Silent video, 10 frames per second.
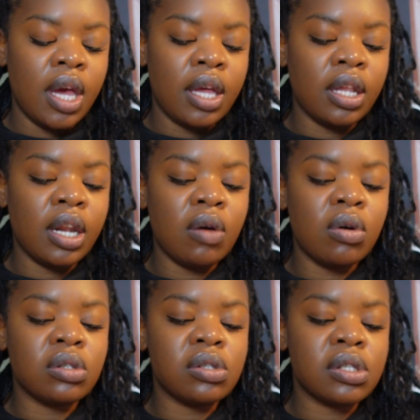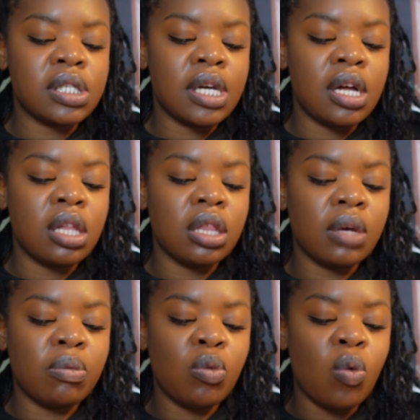And then I want to tell
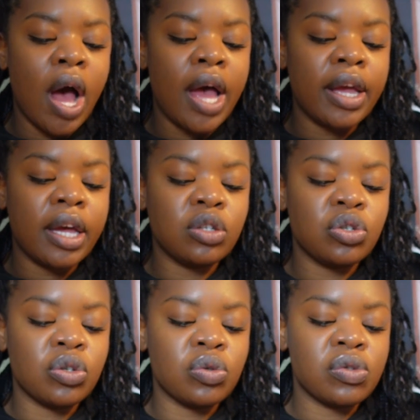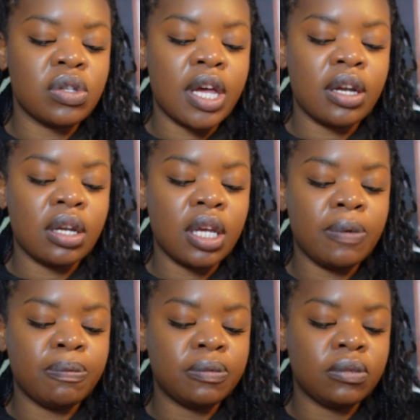them why I chose that name.